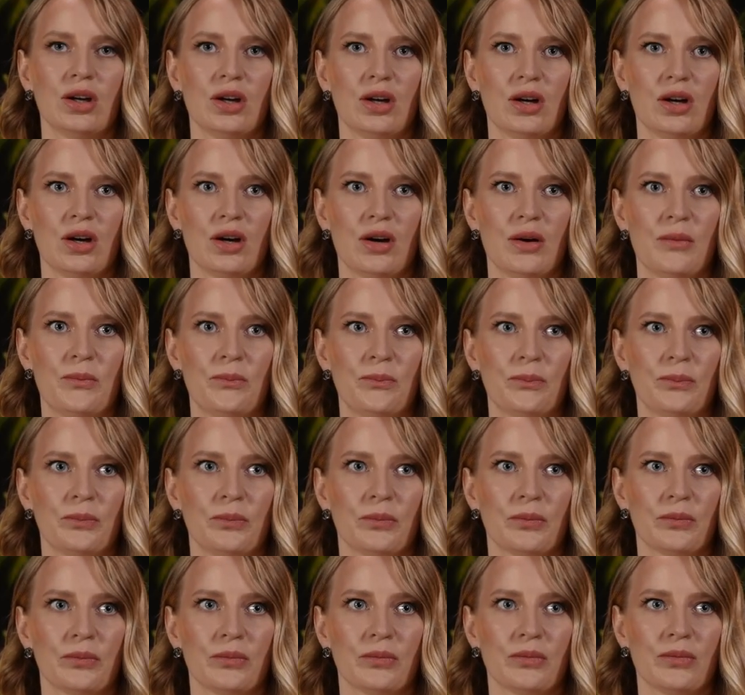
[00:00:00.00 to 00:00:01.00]

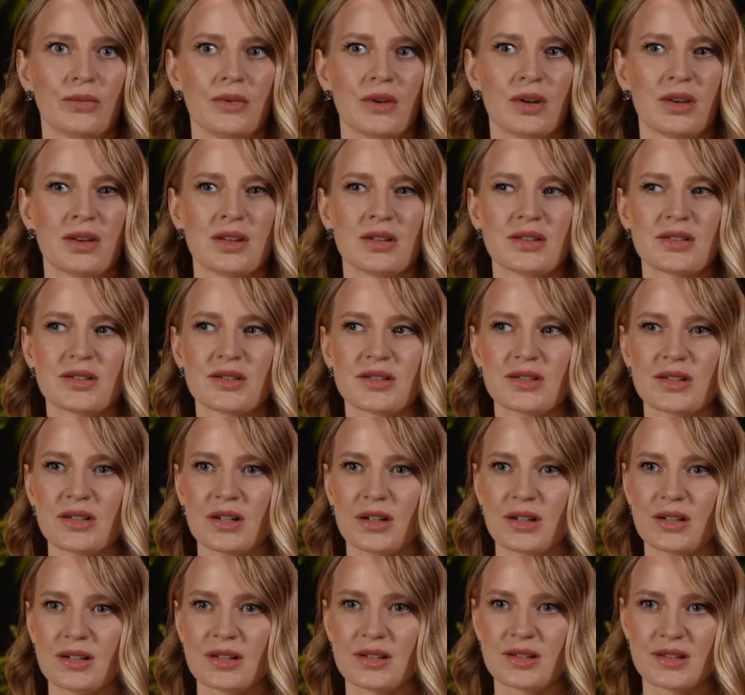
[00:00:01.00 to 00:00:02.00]
It
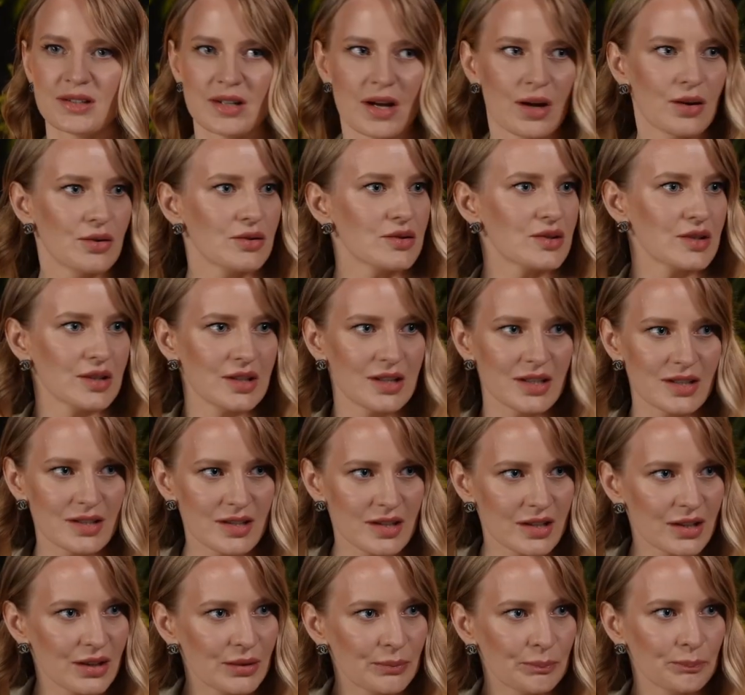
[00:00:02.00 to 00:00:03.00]
sounds
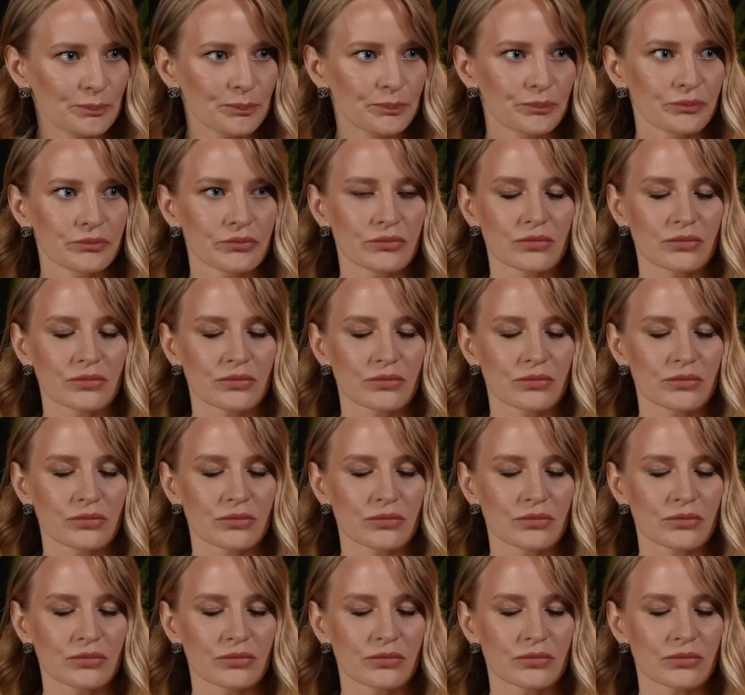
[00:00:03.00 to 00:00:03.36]
easy,